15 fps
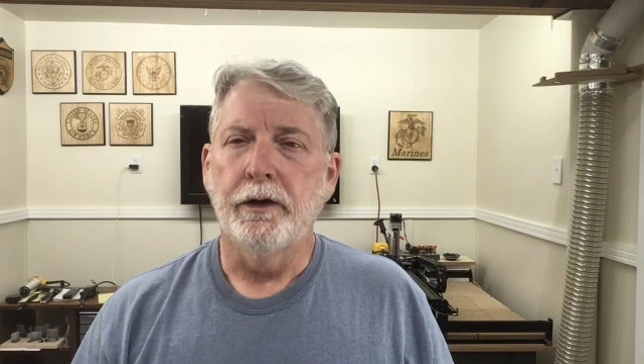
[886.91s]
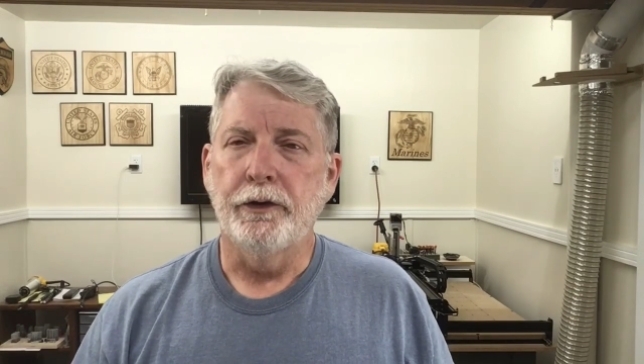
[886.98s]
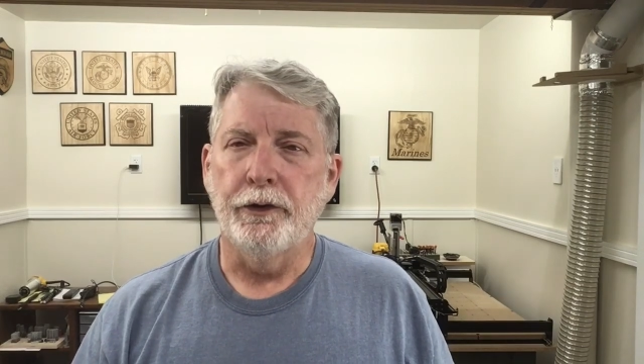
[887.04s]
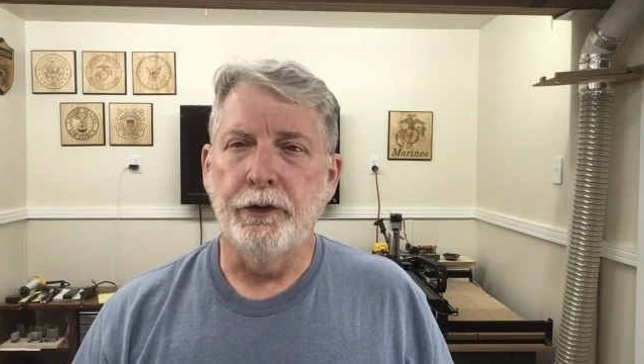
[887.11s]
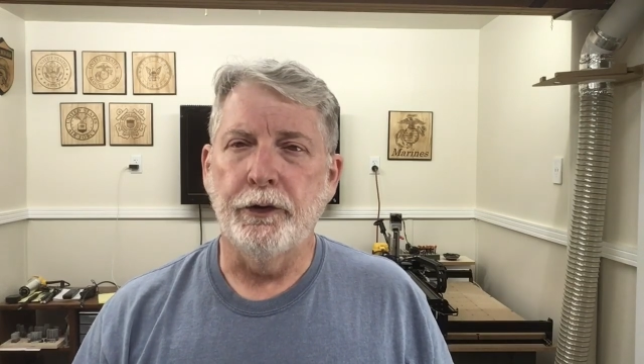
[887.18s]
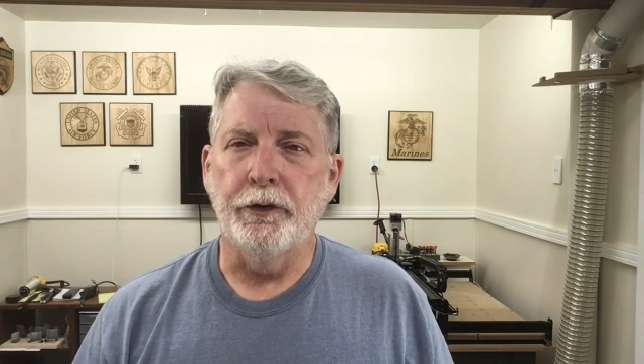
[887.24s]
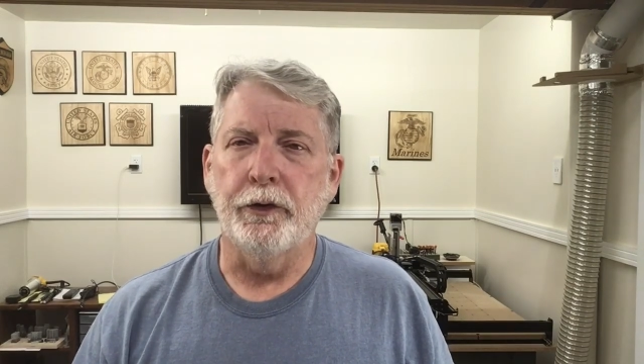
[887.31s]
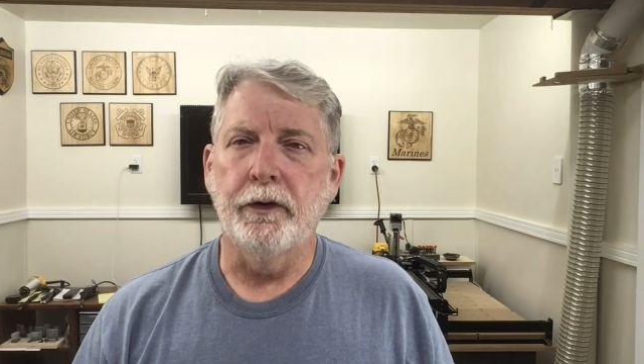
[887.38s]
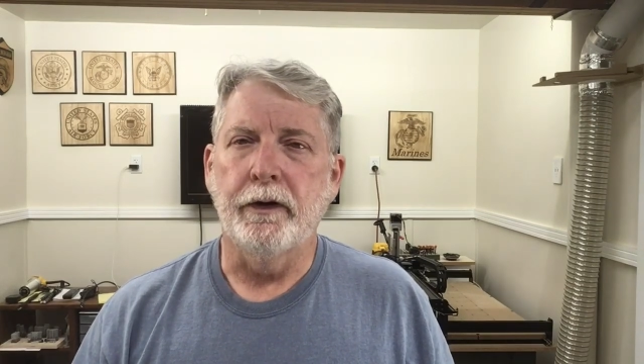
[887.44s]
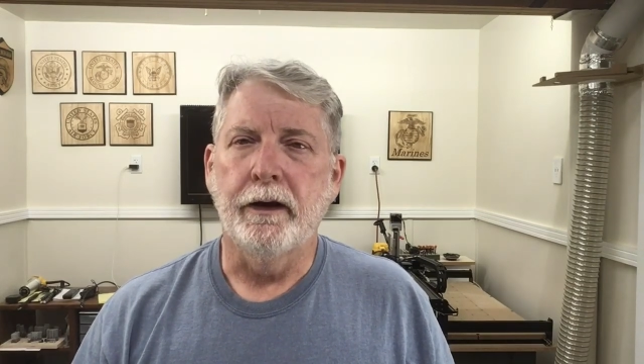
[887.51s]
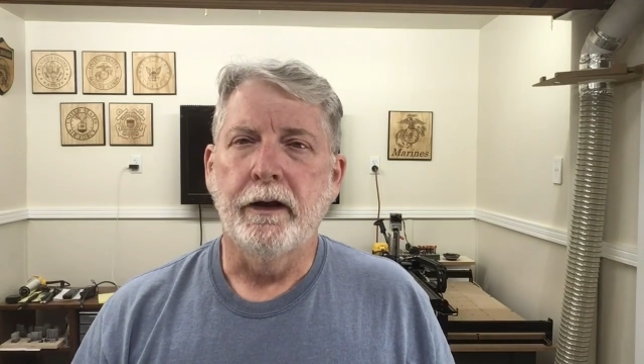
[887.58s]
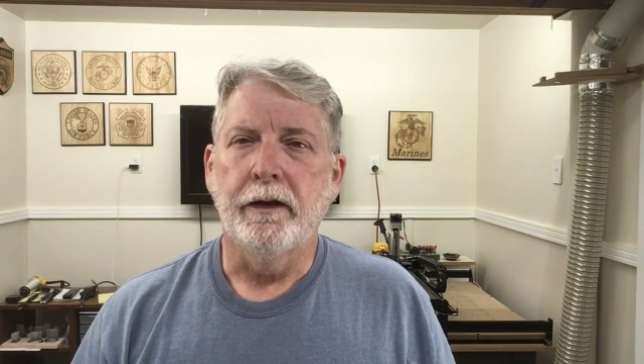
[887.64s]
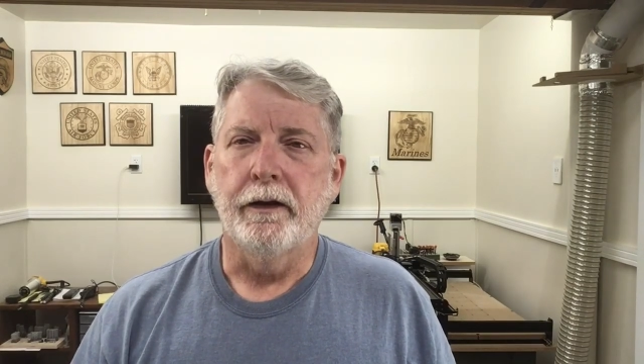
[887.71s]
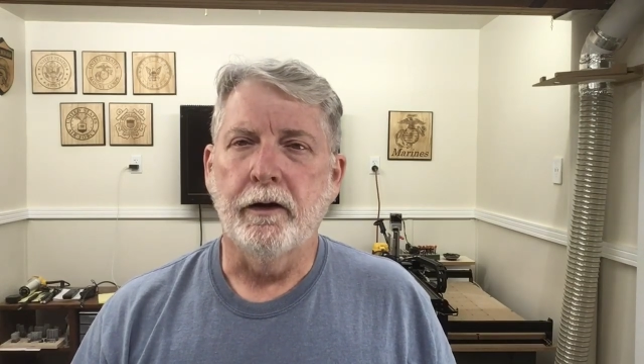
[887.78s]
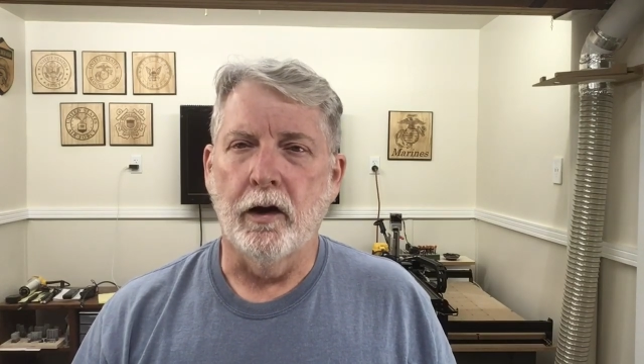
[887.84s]
new
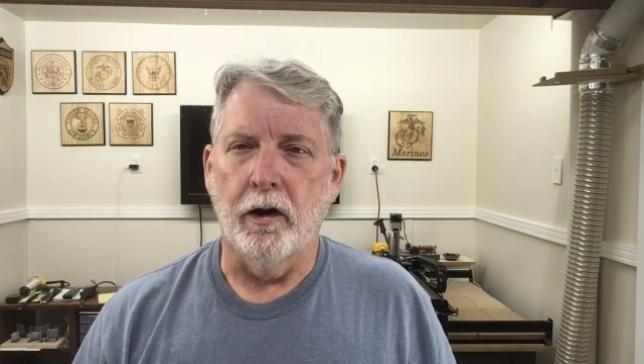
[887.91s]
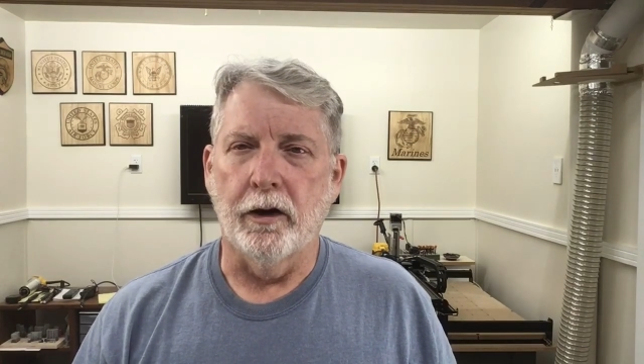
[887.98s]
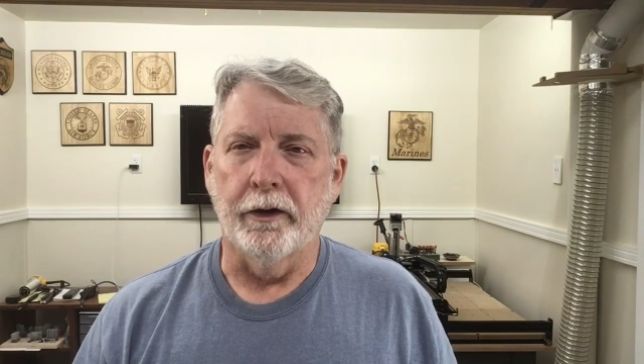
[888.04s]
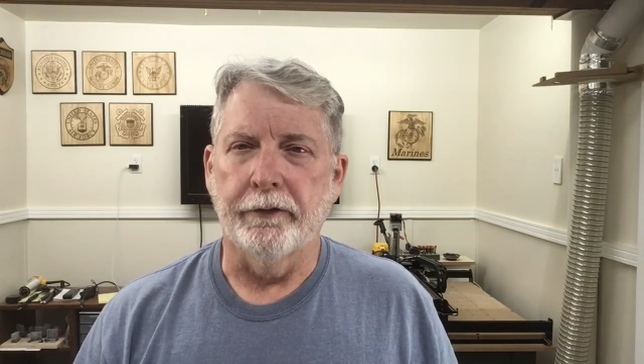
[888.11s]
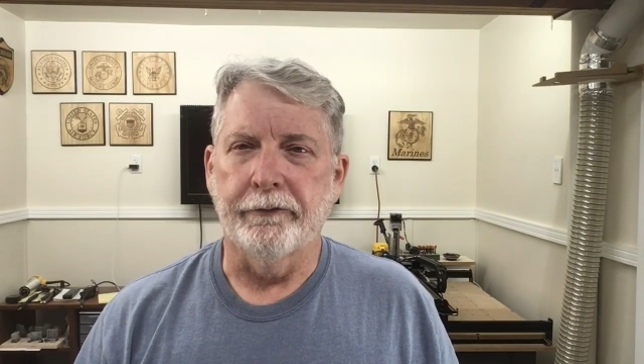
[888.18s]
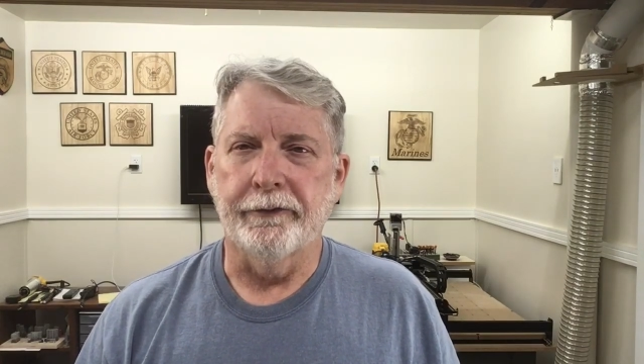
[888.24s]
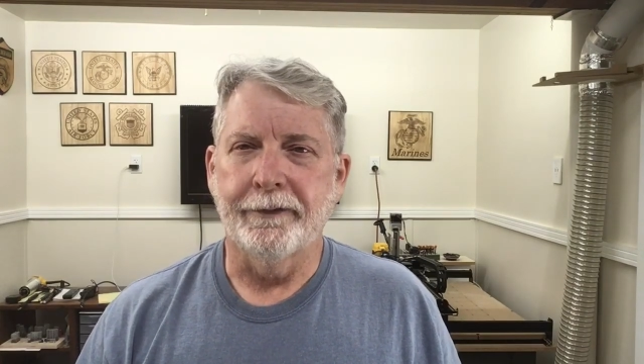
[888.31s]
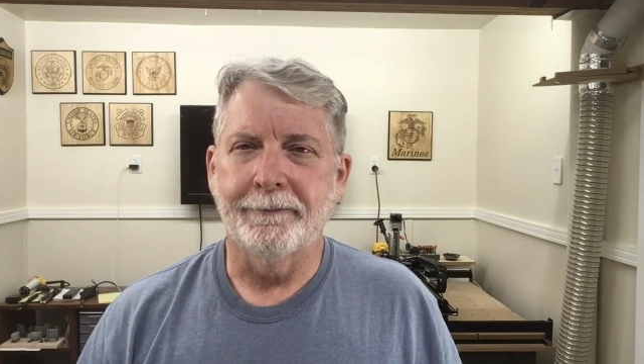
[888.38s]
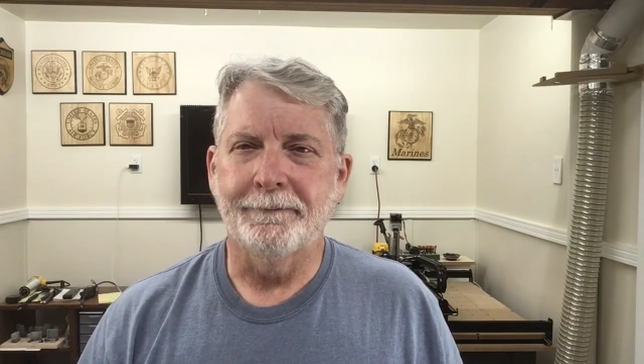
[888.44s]
carve.